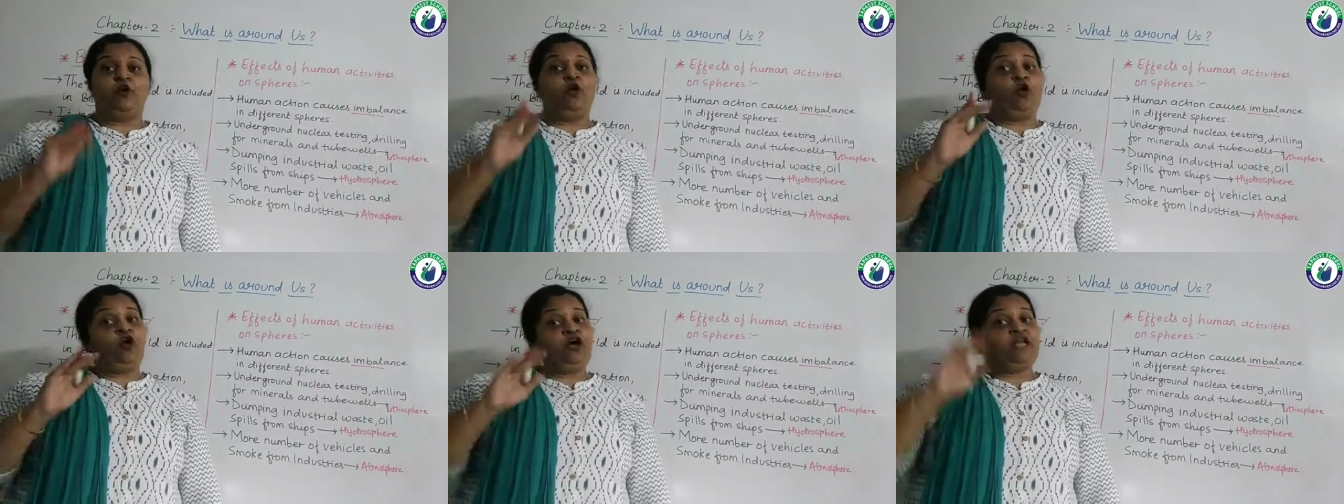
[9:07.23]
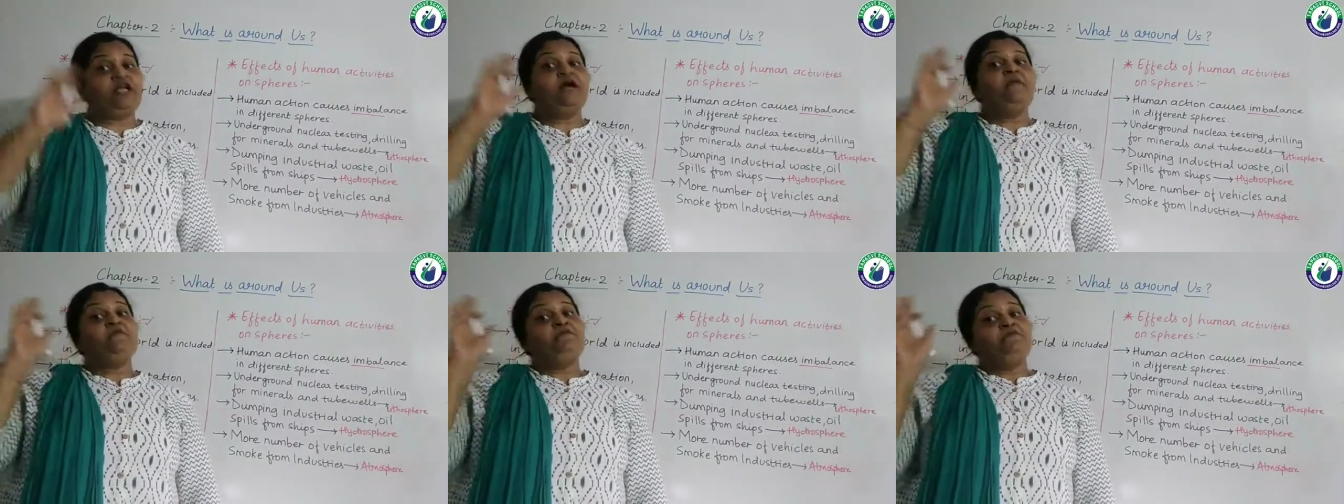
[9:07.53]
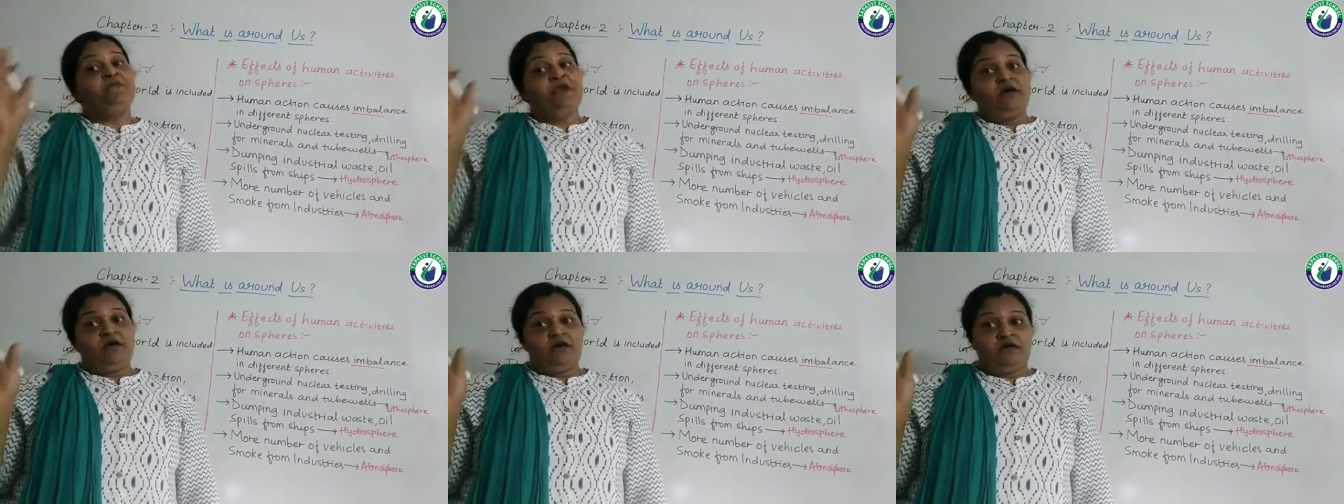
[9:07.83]
or
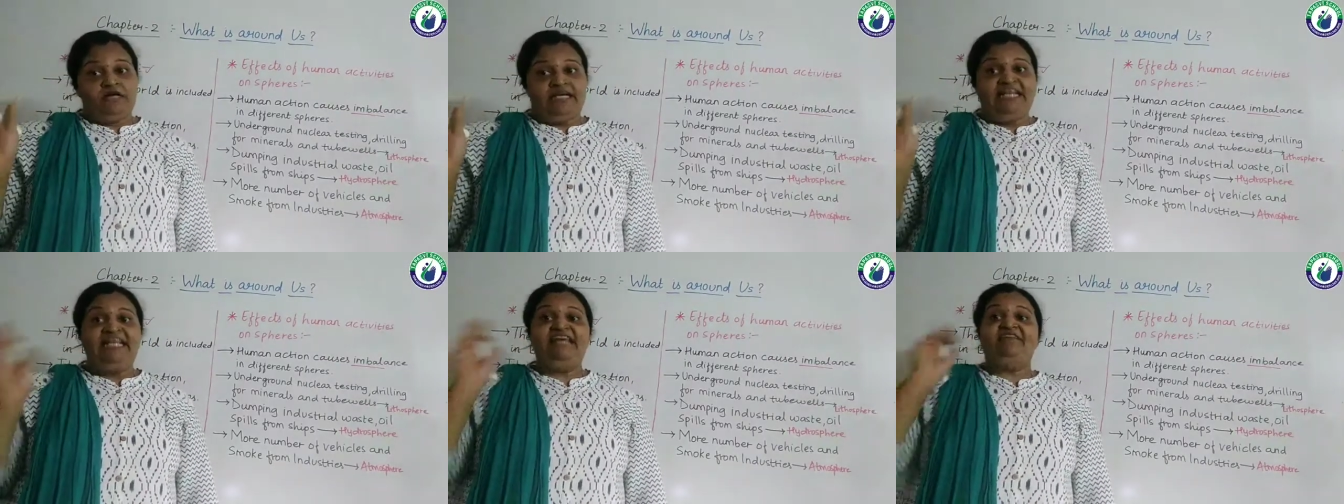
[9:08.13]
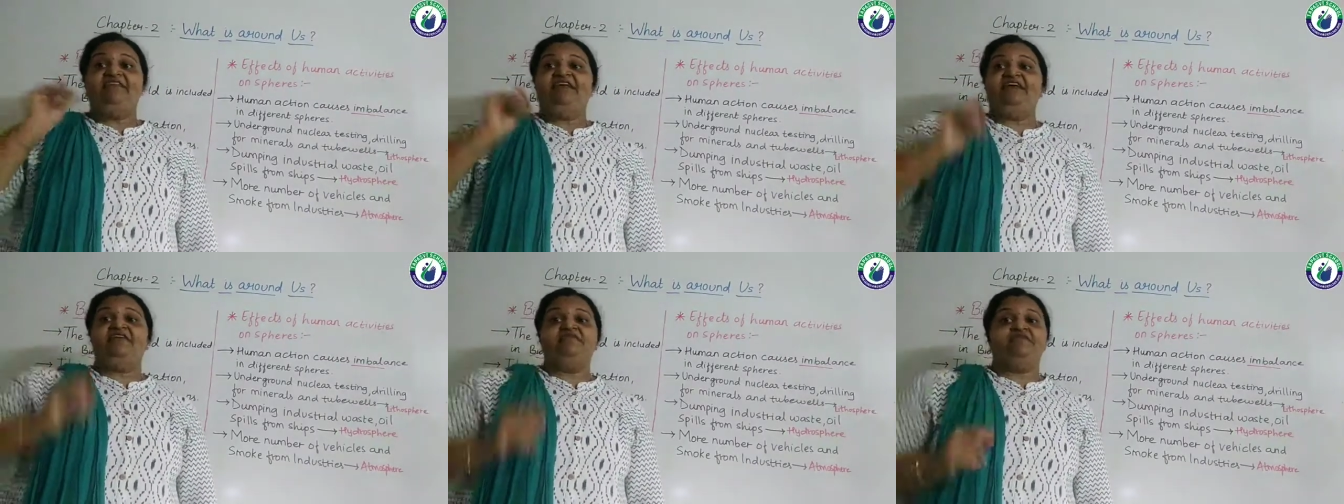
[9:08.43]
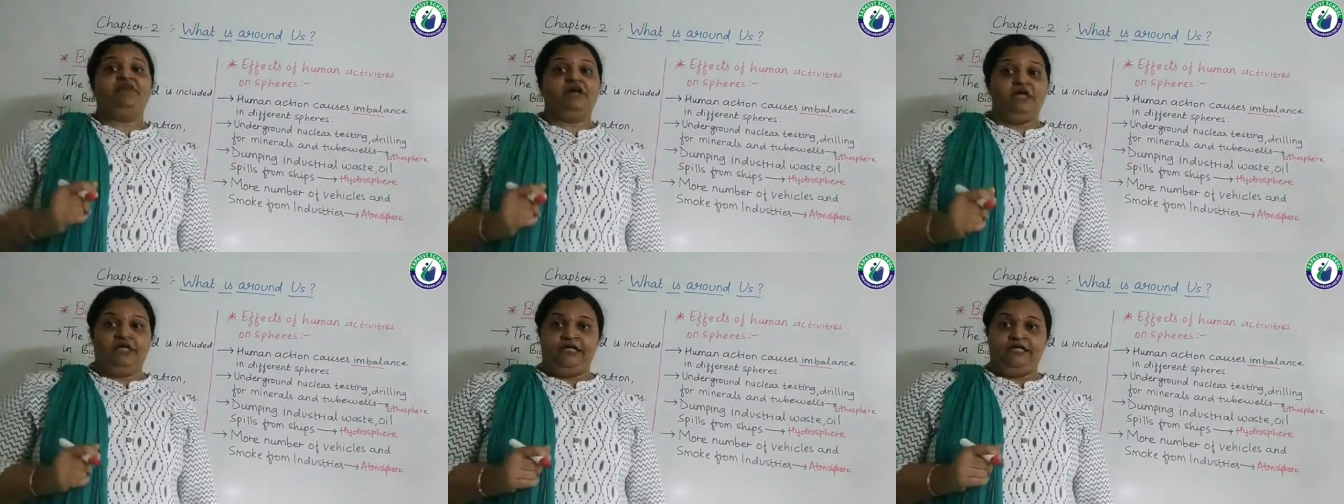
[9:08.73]
living
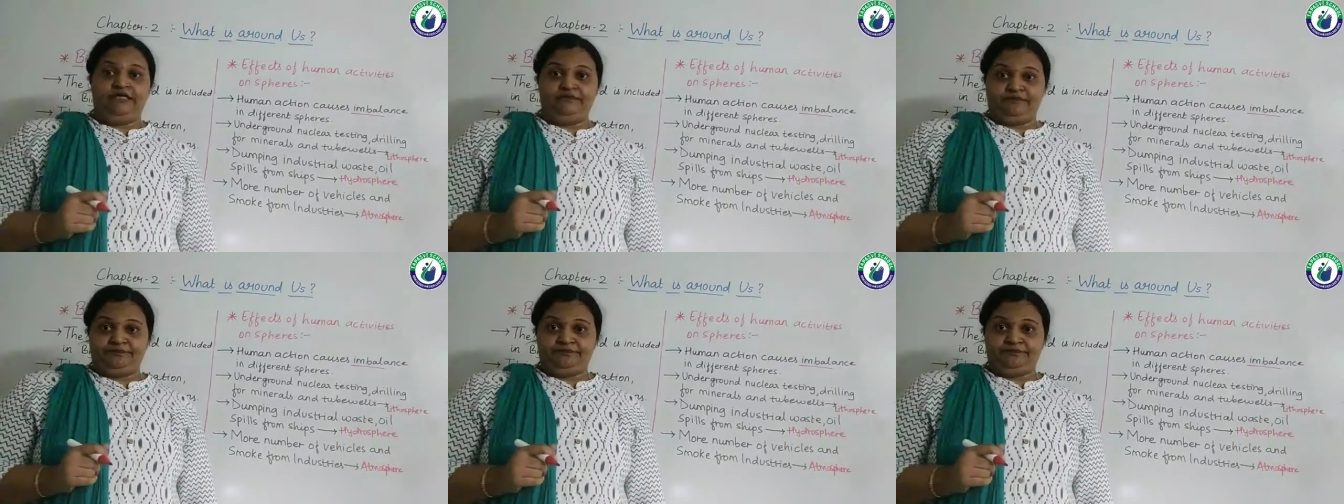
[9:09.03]
world.